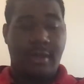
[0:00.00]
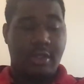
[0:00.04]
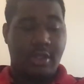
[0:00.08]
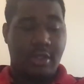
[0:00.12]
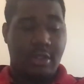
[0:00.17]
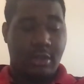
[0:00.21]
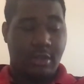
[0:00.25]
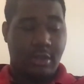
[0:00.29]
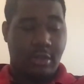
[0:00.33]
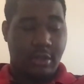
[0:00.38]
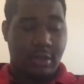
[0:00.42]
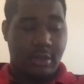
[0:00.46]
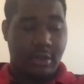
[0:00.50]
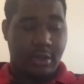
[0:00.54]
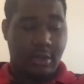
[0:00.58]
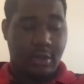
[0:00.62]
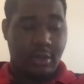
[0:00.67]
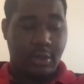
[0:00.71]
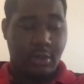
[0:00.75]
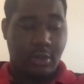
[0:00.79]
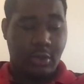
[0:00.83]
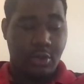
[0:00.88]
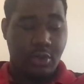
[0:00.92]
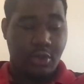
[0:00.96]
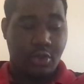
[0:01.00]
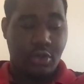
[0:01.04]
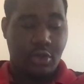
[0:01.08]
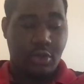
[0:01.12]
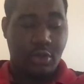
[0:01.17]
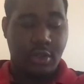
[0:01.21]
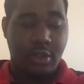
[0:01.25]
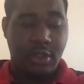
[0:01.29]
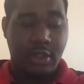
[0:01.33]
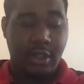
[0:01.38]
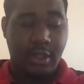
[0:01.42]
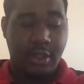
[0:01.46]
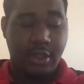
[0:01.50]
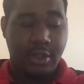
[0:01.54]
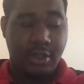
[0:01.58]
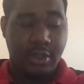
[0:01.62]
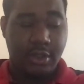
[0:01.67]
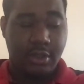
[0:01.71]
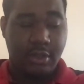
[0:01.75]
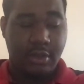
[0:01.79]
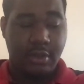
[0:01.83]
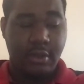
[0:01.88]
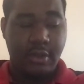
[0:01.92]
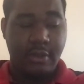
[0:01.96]
and Control in
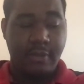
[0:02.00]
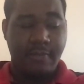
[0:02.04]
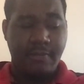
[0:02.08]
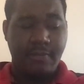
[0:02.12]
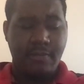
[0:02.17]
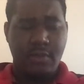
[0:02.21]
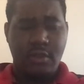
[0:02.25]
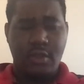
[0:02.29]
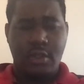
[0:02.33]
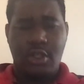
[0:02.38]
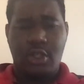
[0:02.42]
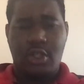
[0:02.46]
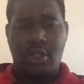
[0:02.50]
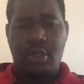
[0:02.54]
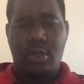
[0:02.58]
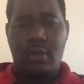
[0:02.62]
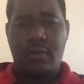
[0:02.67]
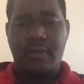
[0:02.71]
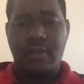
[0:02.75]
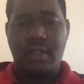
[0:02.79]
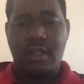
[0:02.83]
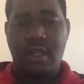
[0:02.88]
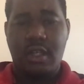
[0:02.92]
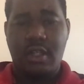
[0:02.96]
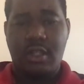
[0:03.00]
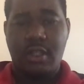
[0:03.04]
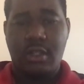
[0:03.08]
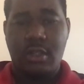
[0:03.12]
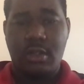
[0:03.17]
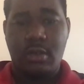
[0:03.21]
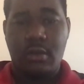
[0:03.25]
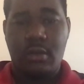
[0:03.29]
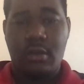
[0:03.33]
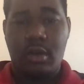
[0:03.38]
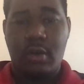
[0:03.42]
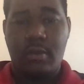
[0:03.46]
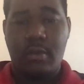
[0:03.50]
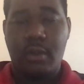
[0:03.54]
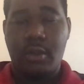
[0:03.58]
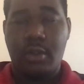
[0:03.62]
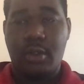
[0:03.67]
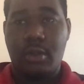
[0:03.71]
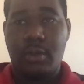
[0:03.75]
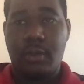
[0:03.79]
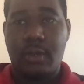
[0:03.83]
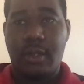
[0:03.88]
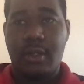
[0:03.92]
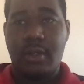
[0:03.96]
London. She obviously had to deal with
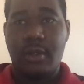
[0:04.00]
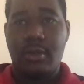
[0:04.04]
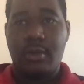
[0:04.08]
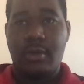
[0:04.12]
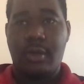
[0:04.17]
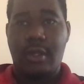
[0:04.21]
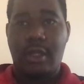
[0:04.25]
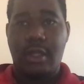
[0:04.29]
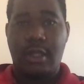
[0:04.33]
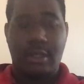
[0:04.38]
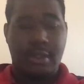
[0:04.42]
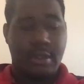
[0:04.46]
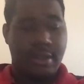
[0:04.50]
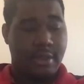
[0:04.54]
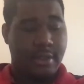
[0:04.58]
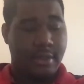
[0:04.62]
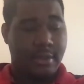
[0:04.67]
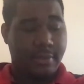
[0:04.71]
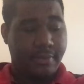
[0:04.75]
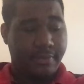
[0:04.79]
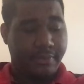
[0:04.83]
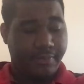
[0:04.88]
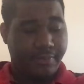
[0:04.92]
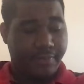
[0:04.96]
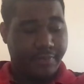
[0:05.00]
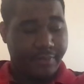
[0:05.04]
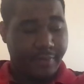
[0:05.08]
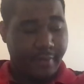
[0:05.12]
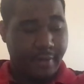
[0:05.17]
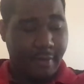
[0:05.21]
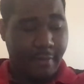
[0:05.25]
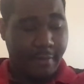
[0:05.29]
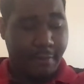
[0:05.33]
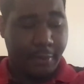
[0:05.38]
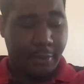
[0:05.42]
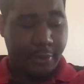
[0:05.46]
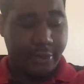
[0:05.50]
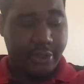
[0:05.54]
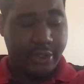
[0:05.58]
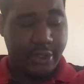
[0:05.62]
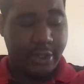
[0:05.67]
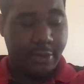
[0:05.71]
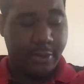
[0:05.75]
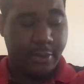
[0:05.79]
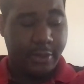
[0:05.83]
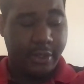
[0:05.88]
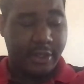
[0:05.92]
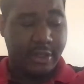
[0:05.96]
Commander Radner and his bossy
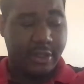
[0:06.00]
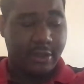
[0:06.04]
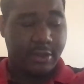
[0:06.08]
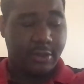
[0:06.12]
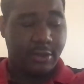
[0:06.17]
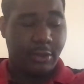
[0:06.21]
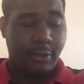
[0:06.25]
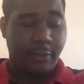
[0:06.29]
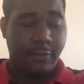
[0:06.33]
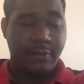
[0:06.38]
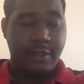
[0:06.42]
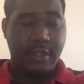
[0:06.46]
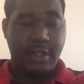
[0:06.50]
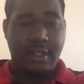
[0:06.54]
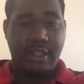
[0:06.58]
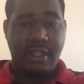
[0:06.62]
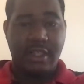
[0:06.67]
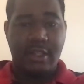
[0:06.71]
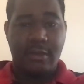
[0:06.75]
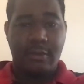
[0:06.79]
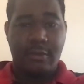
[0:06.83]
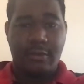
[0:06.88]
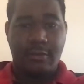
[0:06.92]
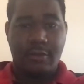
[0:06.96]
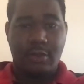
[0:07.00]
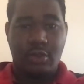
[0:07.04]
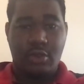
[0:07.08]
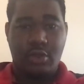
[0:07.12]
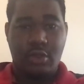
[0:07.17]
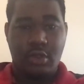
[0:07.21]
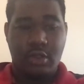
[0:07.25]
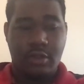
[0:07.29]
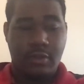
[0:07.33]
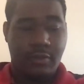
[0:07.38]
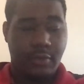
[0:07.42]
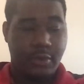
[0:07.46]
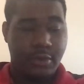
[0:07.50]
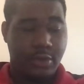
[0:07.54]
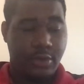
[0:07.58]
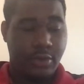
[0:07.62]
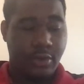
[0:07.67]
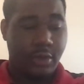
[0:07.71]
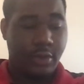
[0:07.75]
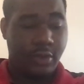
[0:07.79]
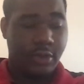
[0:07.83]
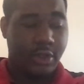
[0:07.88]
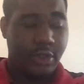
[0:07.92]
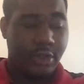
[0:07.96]
ways, and obviously dealing with the stress of what's
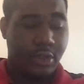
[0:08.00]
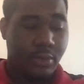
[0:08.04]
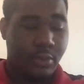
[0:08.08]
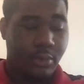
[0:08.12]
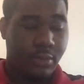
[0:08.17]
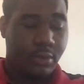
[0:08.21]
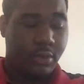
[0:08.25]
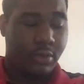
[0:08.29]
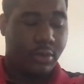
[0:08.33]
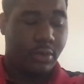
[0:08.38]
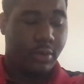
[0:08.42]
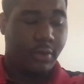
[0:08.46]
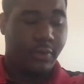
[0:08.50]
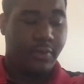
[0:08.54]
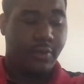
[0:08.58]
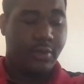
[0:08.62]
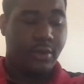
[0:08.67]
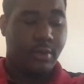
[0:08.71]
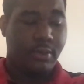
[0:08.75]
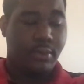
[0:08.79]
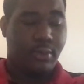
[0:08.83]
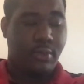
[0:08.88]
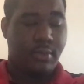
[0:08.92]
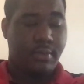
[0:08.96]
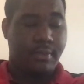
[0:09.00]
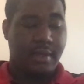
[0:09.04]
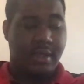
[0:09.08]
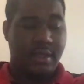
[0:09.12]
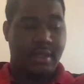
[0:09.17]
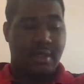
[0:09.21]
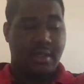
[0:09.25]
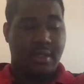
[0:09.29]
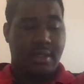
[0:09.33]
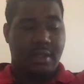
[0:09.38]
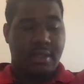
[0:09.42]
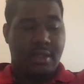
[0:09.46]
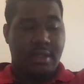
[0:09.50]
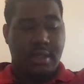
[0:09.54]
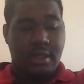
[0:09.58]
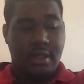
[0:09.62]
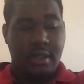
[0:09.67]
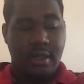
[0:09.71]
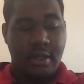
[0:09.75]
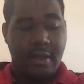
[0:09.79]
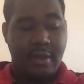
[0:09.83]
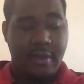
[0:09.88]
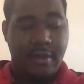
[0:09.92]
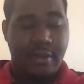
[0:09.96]
going on over in the moon base.
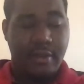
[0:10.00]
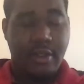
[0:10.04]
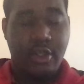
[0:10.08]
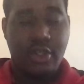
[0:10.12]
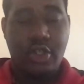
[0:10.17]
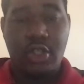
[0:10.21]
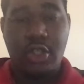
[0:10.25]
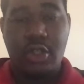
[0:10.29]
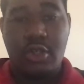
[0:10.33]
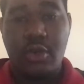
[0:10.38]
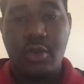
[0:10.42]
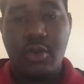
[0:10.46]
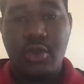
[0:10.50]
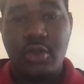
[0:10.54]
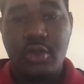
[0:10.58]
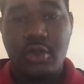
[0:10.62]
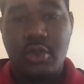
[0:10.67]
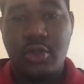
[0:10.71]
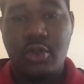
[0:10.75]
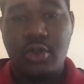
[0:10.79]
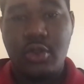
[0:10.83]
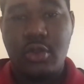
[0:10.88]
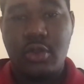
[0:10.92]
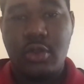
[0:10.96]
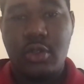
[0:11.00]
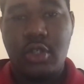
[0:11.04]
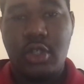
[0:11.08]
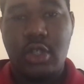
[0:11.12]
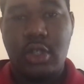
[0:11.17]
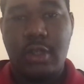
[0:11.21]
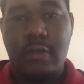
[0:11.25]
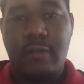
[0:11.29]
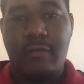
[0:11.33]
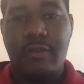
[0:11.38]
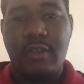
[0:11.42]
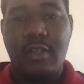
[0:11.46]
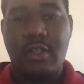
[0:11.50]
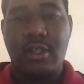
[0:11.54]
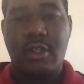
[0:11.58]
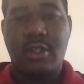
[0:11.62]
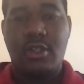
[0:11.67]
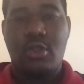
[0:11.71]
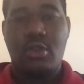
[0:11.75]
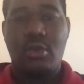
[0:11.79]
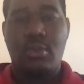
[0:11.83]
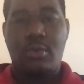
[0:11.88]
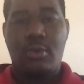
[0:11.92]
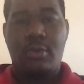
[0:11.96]
She visits
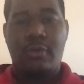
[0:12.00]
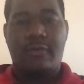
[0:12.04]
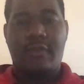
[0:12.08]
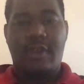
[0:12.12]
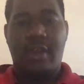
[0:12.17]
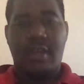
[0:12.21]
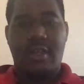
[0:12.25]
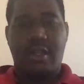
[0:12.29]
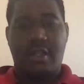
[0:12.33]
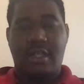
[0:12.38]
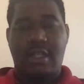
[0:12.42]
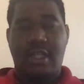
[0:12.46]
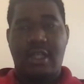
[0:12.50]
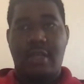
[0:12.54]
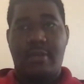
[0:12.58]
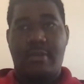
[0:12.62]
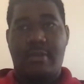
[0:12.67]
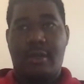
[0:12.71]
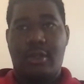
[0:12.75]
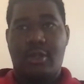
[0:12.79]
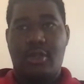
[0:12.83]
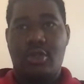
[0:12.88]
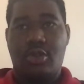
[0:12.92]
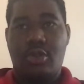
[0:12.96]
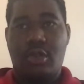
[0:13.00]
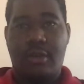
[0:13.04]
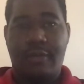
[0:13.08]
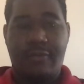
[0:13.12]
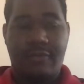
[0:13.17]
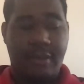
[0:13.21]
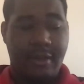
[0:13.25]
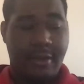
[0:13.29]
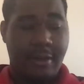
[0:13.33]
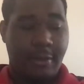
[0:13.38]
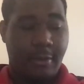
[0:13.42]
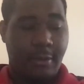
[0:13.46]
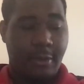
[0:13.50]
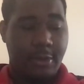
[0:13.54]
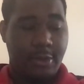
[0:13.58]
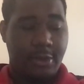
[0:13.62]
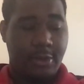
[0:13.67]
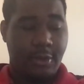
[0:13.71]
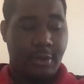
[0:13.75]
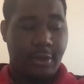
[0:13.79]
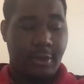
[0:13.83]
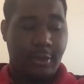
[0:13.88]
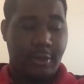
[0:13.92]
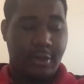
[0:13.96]
the moon via T-Mac to try and figure out what's
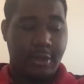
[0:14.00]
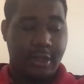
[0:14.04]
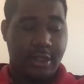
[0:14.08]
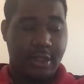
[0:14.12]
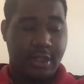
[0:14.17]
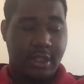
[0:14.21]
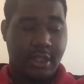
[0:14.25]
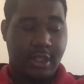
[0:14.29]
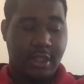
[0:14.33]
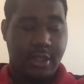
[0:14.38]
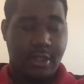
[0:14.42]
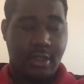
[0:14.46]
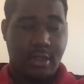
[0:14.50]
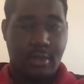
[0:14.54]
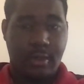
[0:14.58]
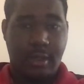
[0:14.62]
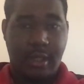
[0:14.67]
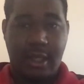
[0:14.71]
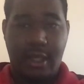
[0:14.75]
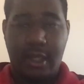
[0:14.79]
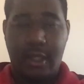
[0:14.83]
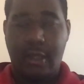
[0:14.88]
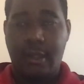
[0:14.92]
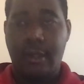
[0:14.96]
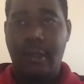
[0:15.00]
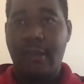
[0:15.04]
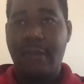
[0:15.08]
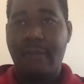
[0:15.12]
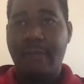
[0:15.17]
going on, and she ends up getting